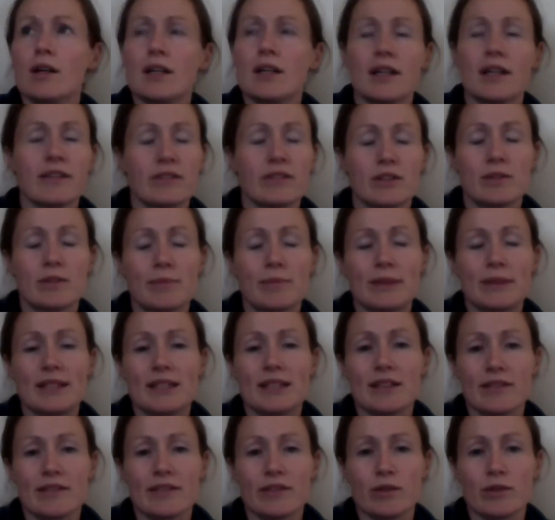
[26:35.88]
I've just been
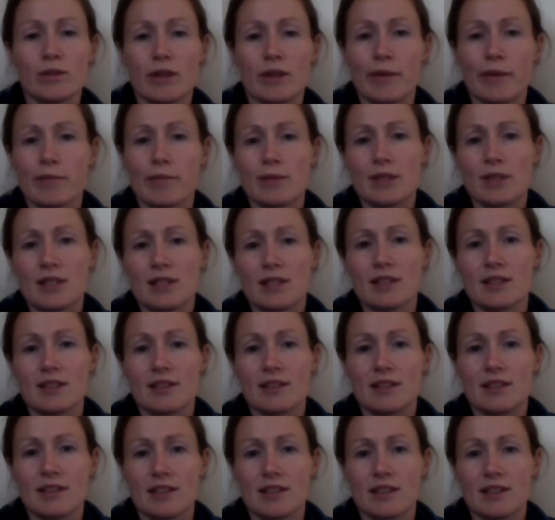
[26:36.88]
there a few times.
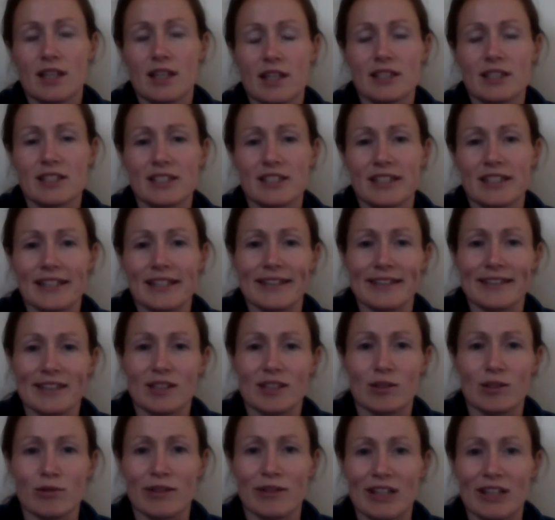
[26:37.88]
I'd like to say I
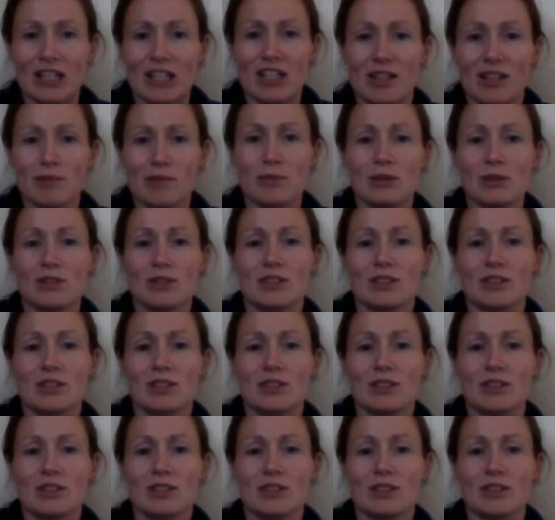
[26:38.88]
go regularly.